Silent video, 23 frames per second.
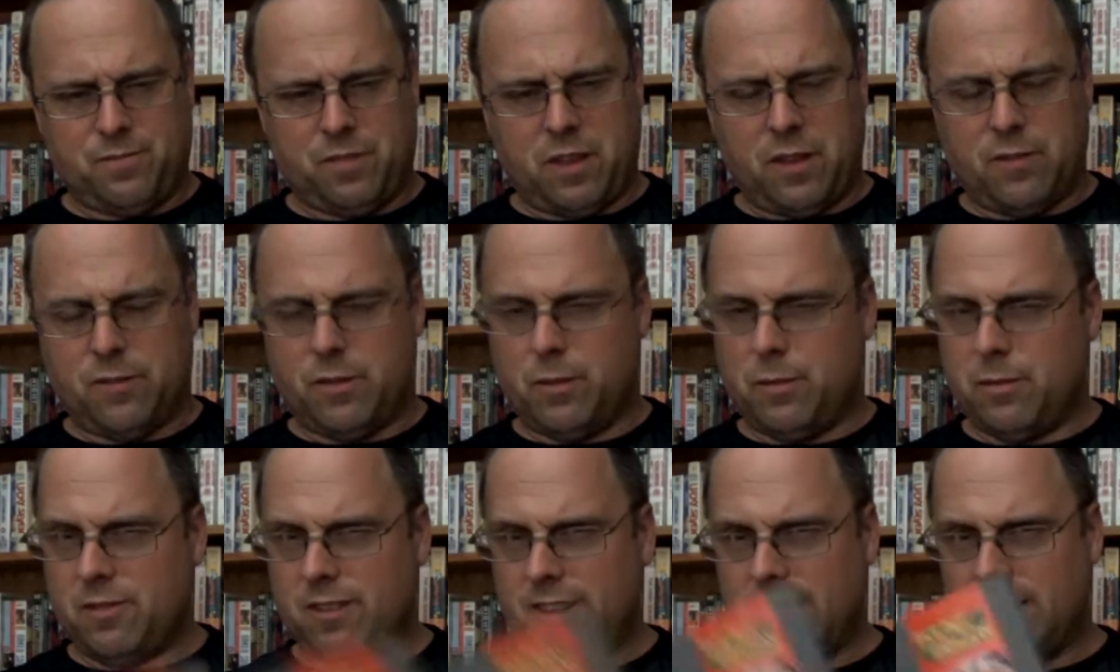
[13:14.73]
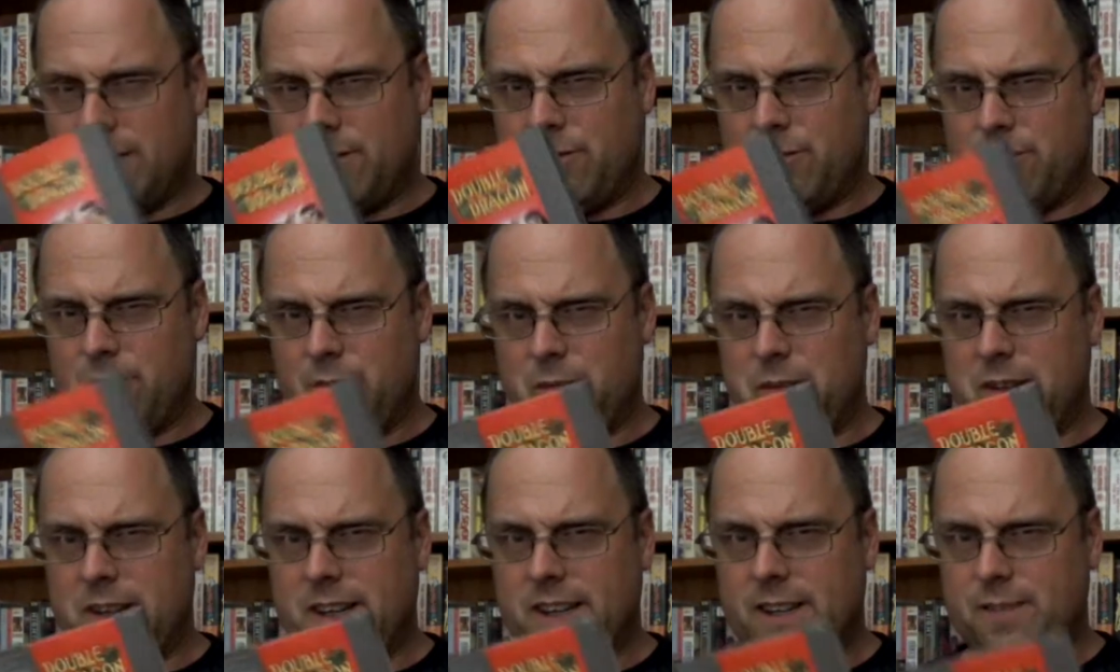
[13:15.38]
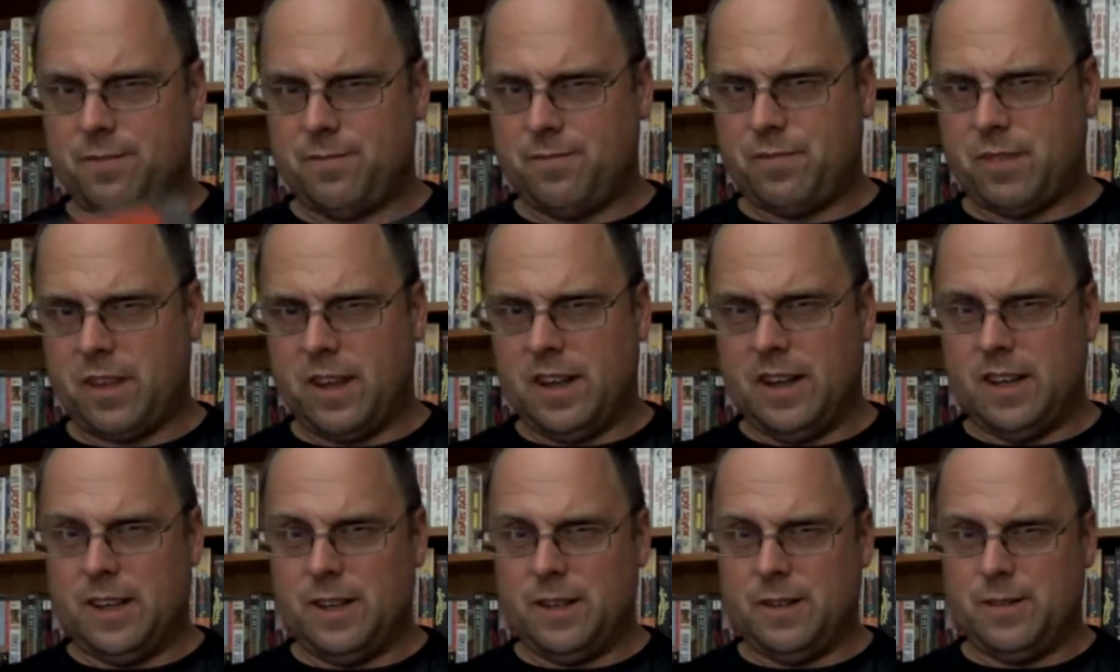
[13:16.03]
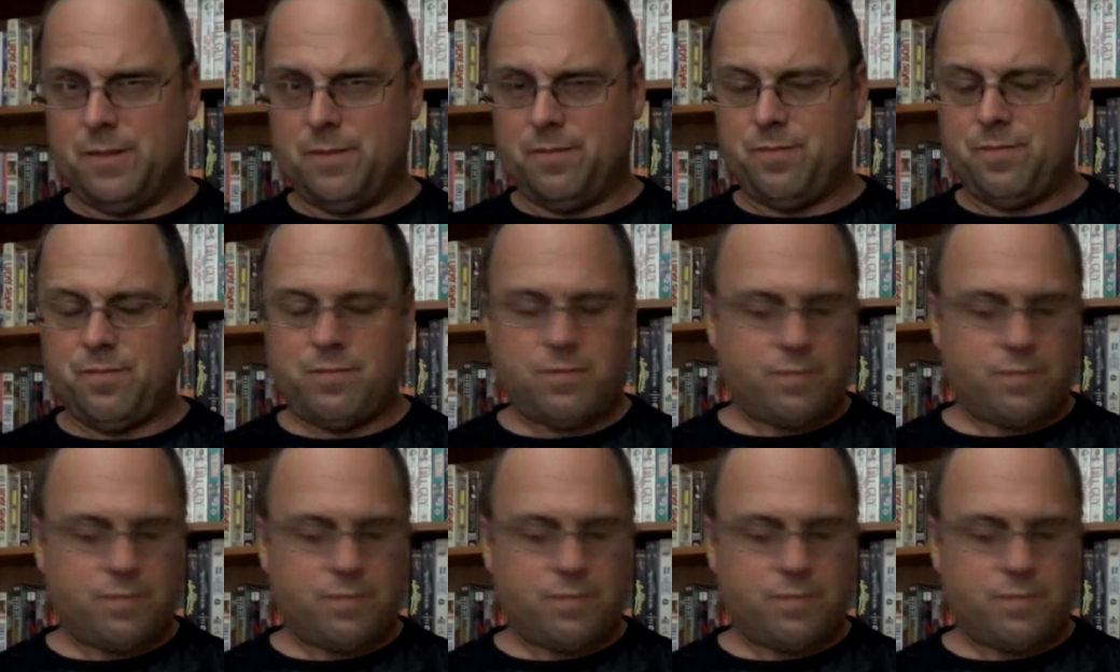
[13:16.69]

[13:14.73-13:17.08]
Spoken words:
of Double Dragon for me, and